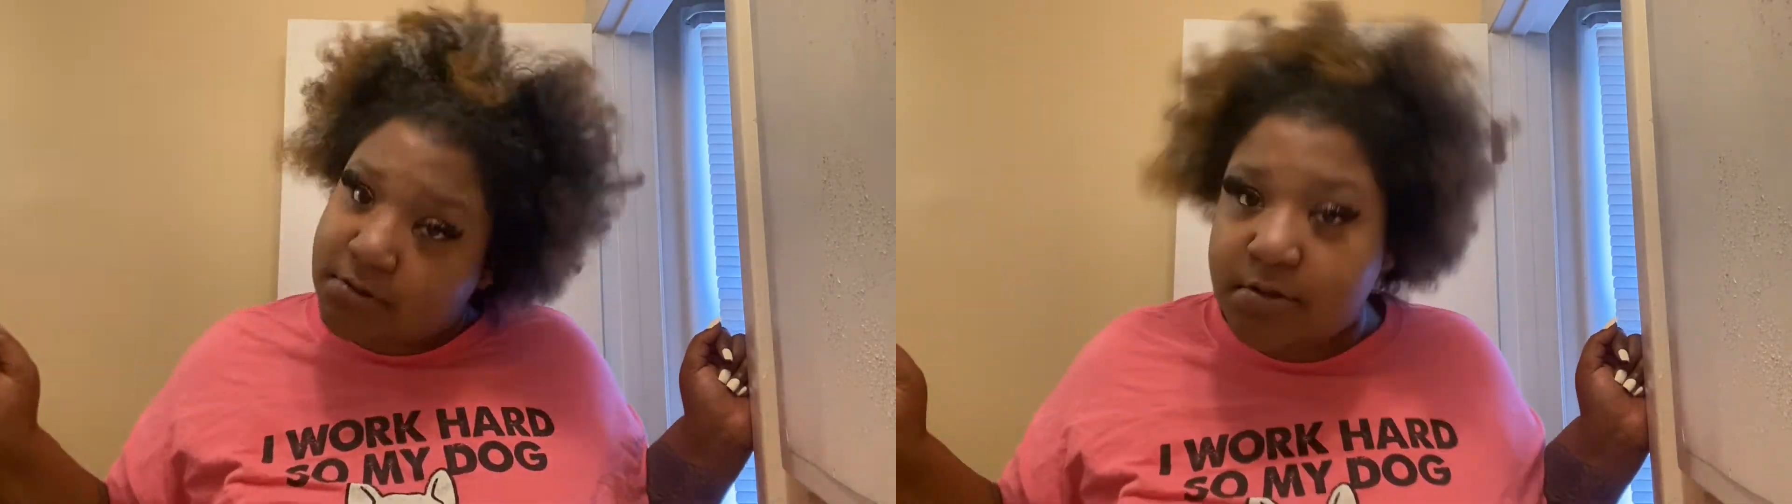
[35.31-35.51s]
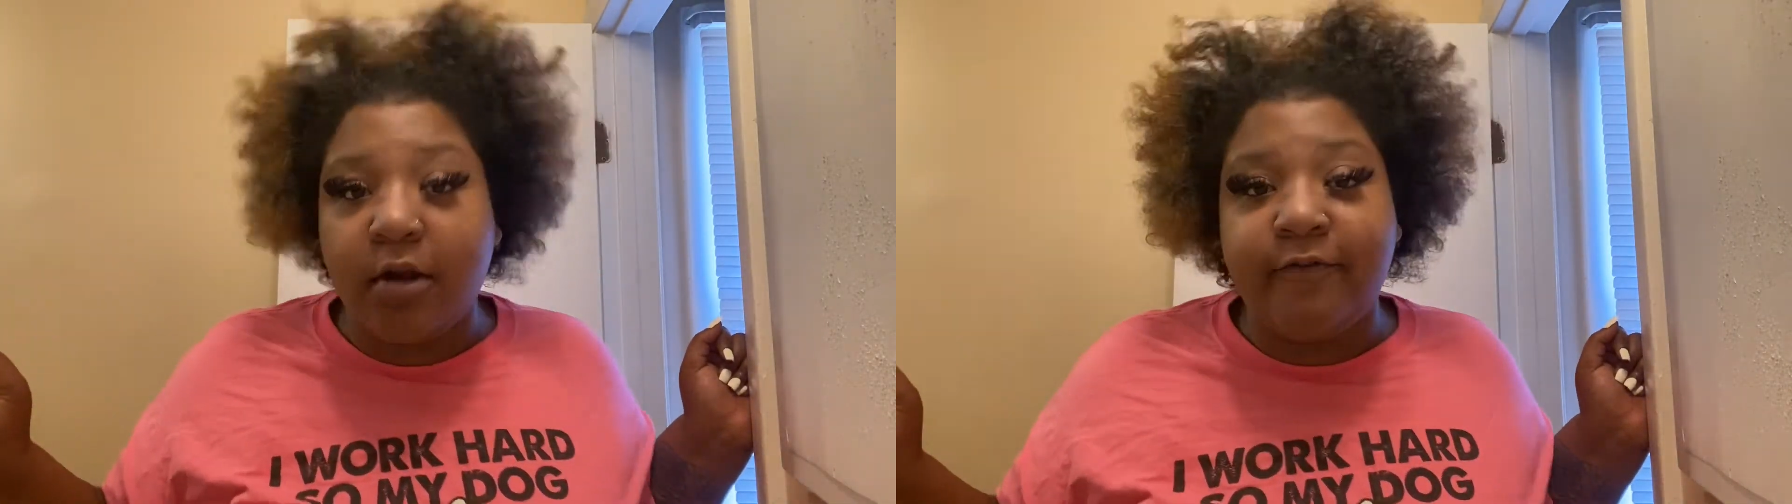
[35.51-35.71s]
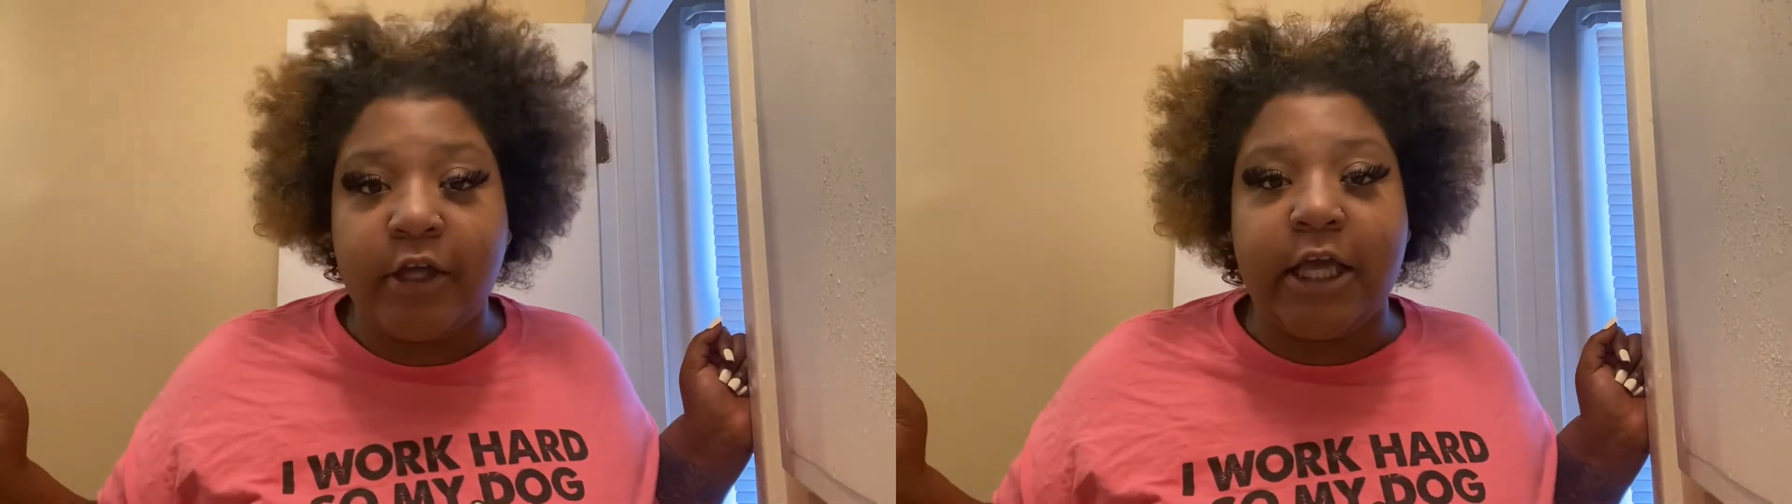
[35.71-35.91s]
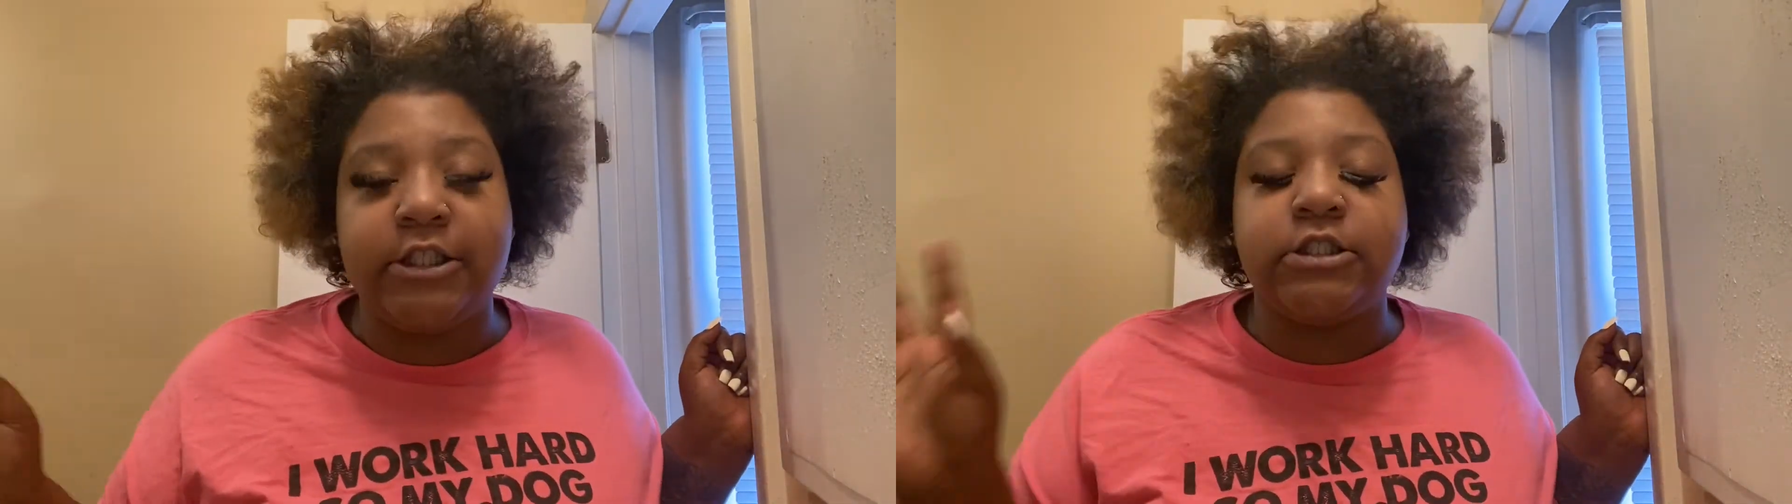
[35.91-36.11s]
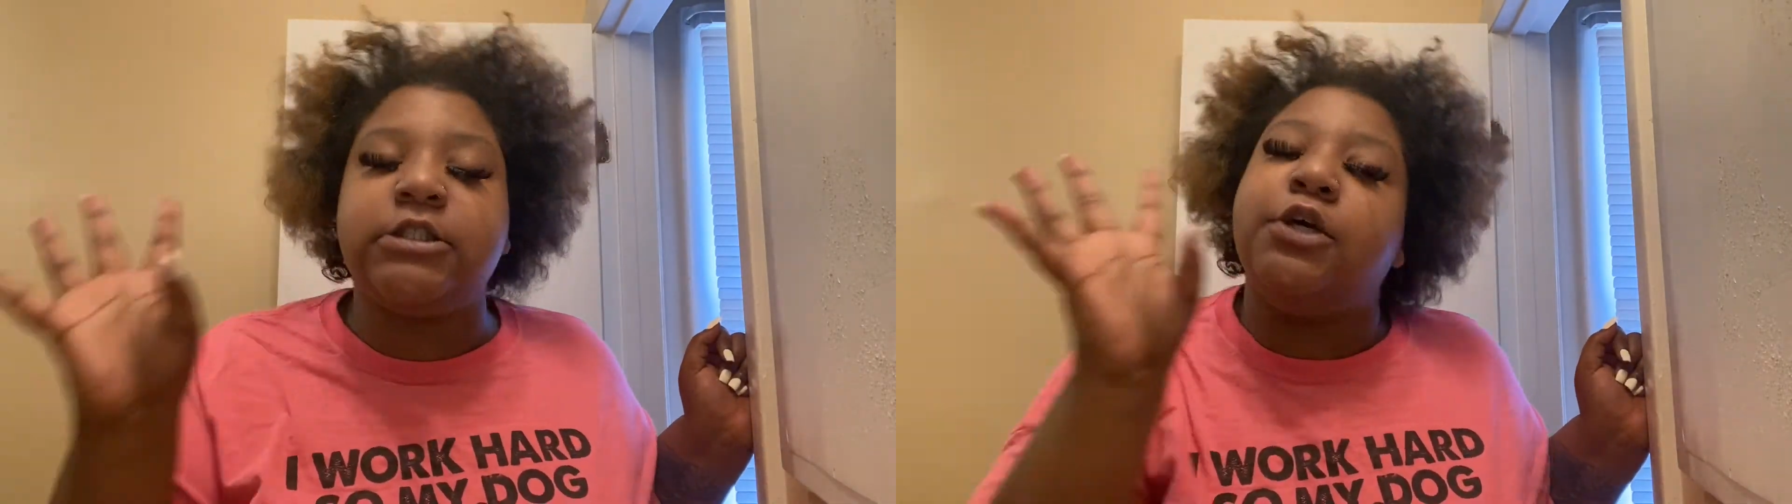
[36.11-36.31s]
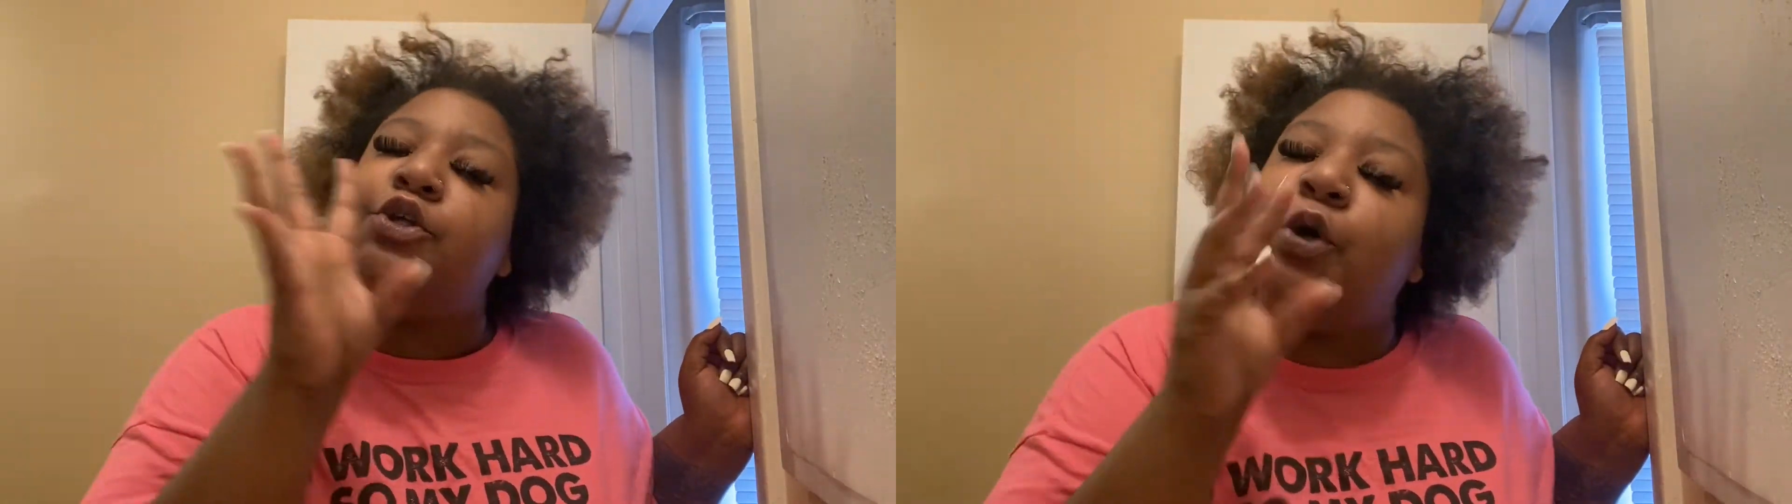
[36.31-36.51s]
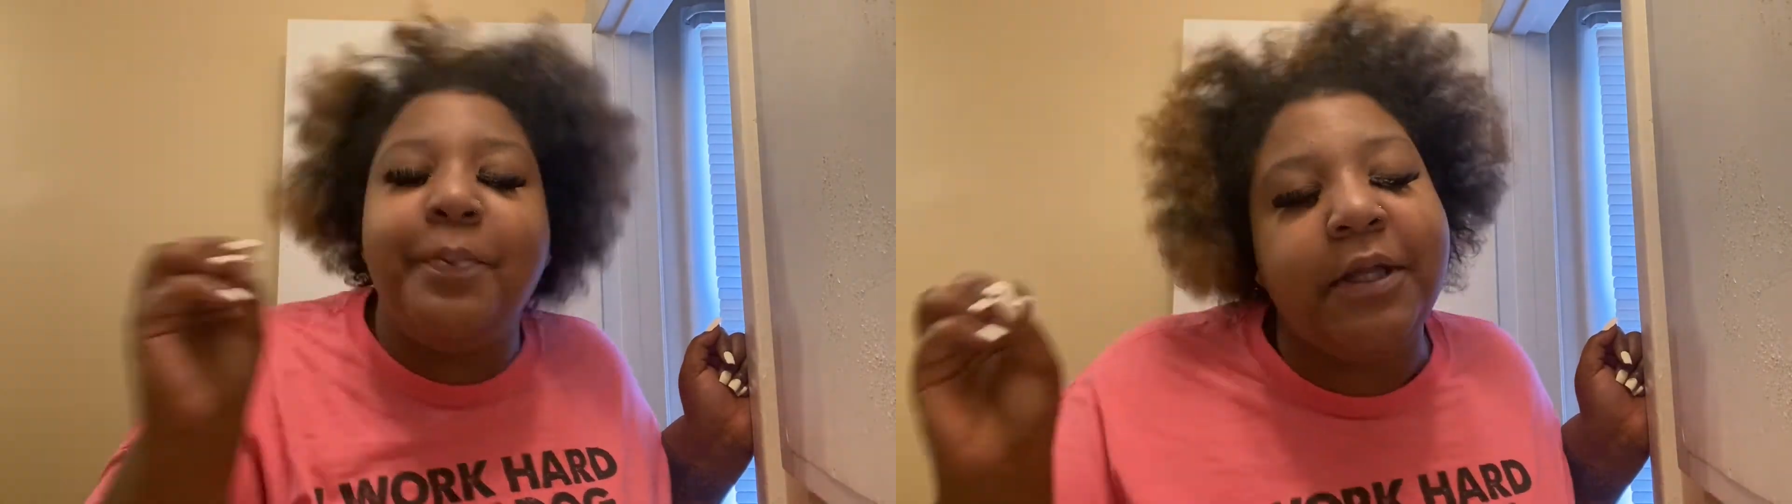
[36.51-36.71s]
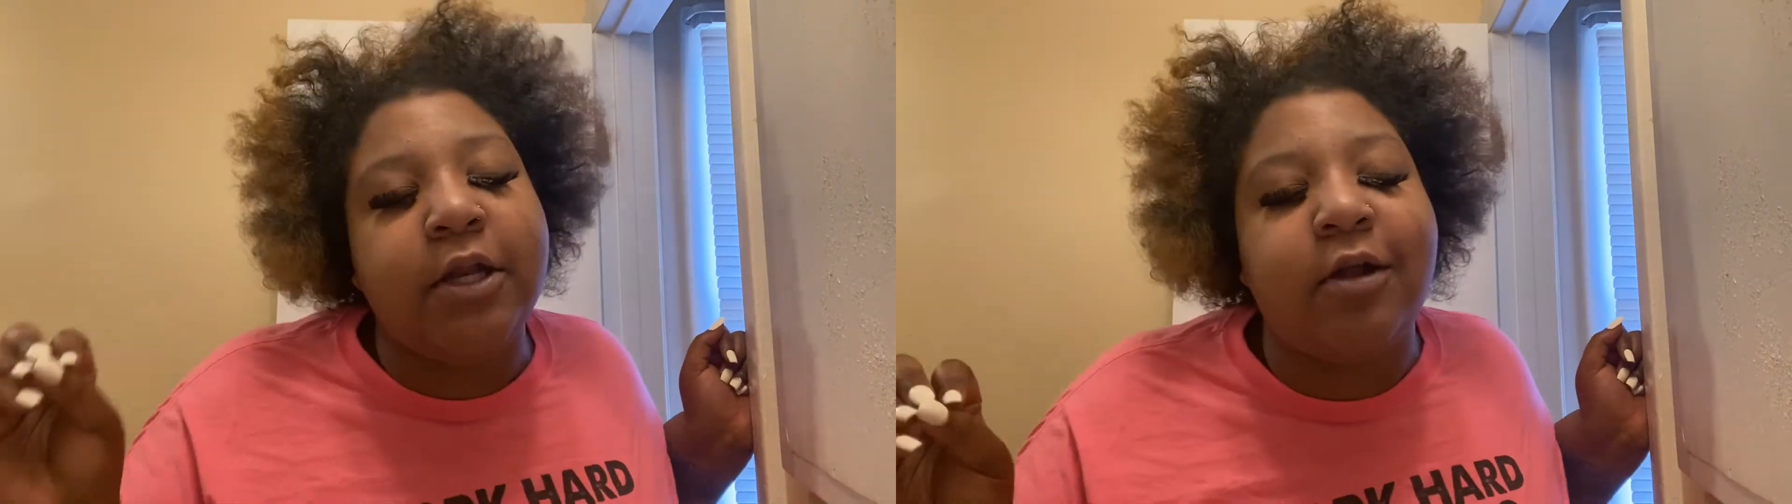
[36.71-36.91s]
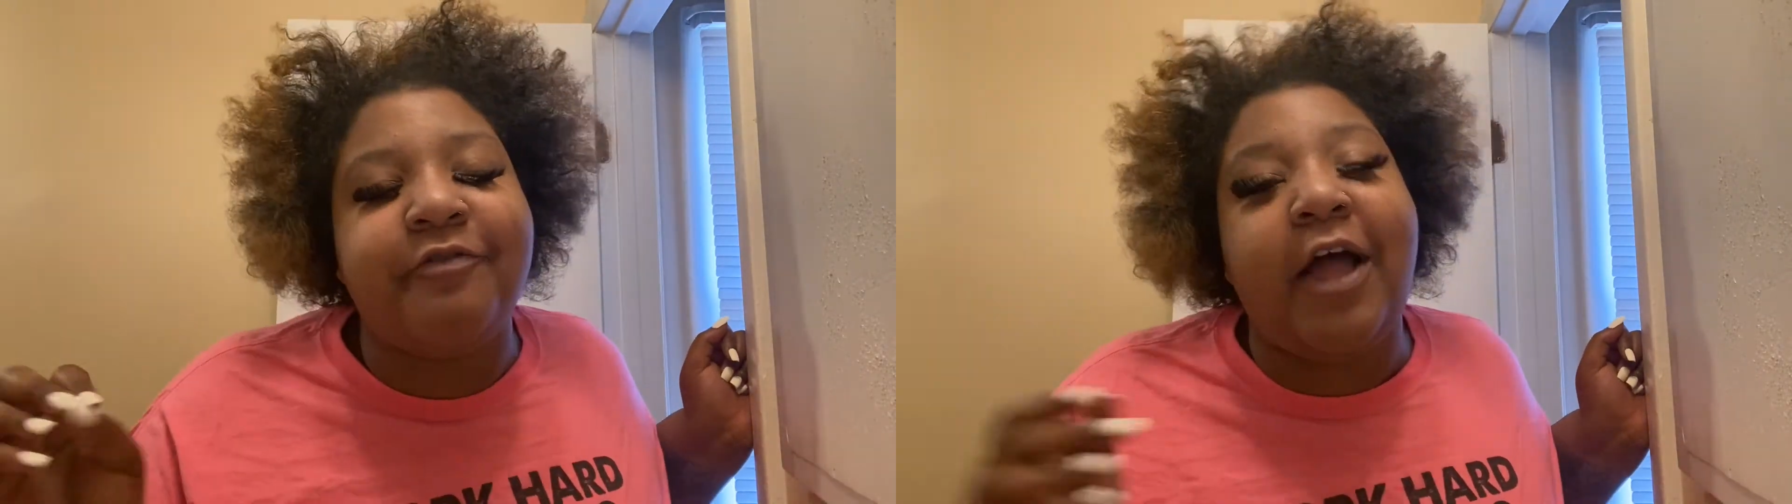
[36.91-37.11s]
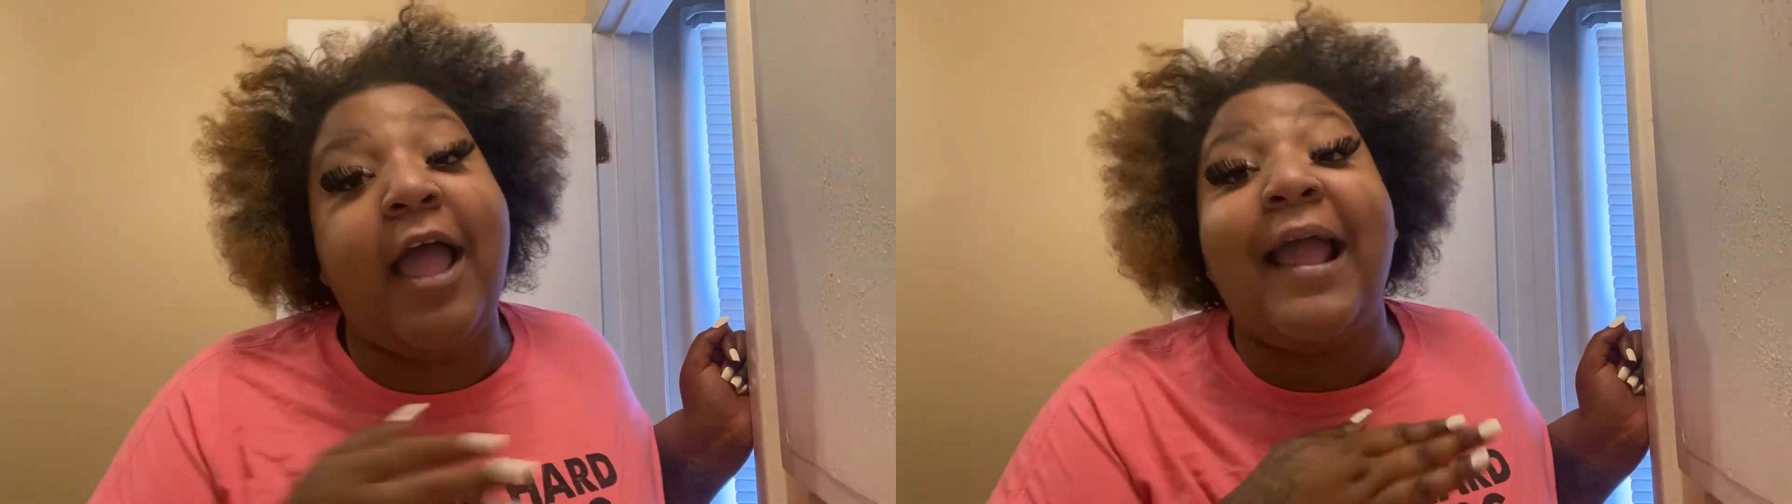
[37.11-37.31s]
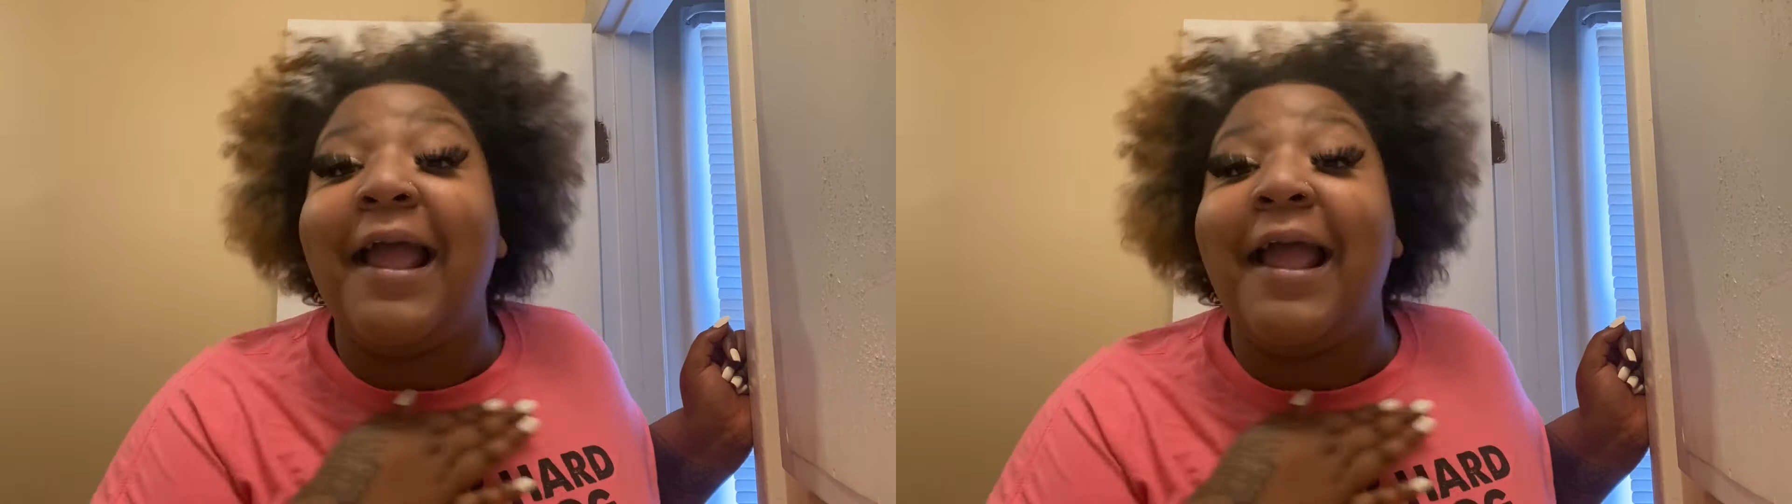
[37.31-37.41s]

notifications so you'll be notified